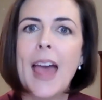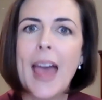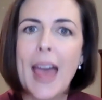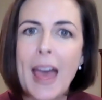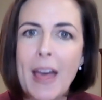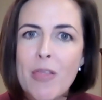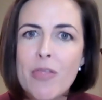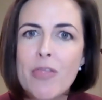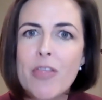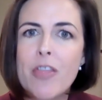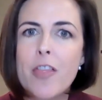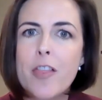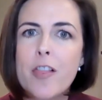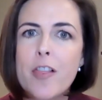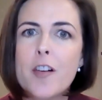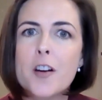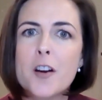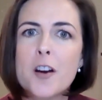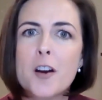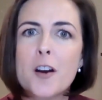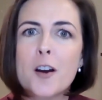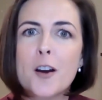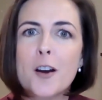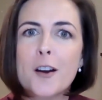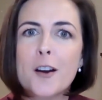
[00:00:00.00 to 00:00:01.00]
And
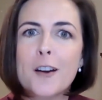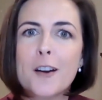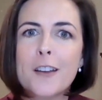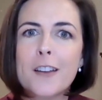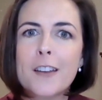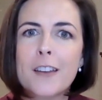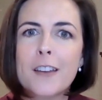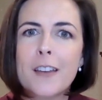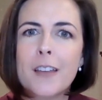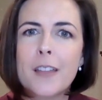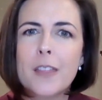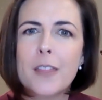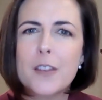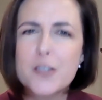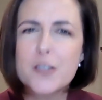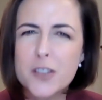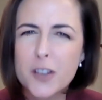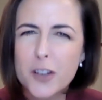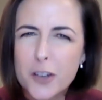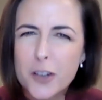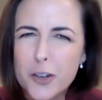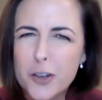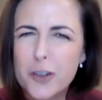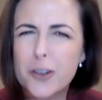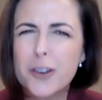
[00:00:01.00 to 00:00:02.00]
third, there's a
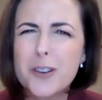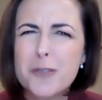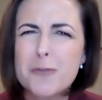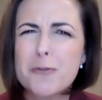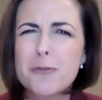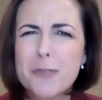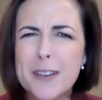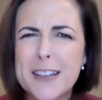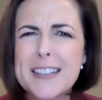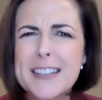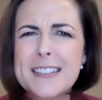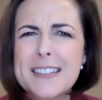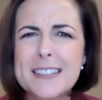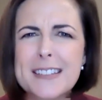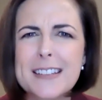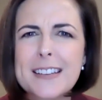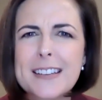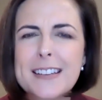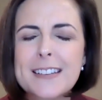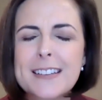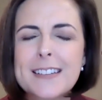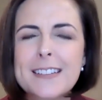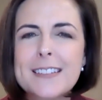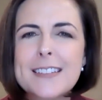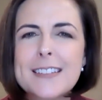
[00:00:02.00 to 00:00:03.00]
good
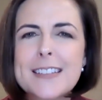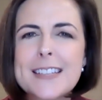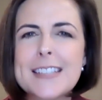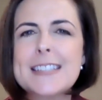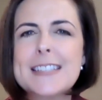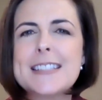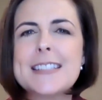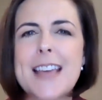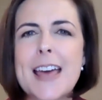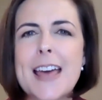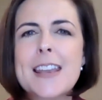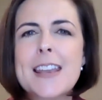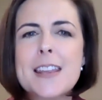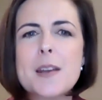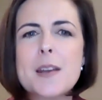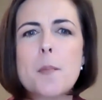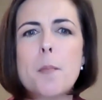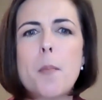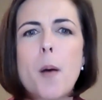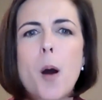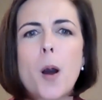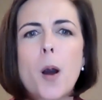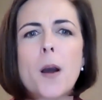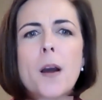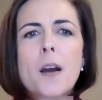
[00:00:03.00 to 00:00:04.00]
reason to set it
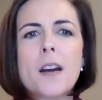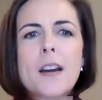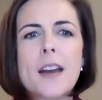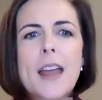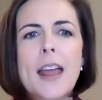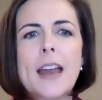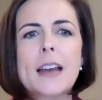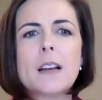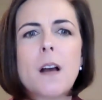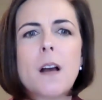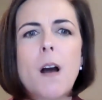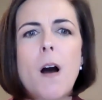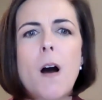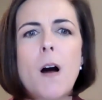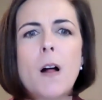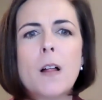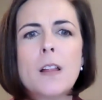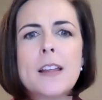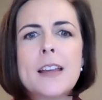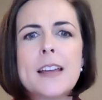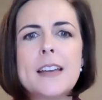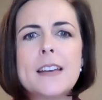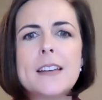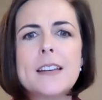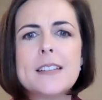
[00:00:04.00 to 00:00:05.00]
apart and call it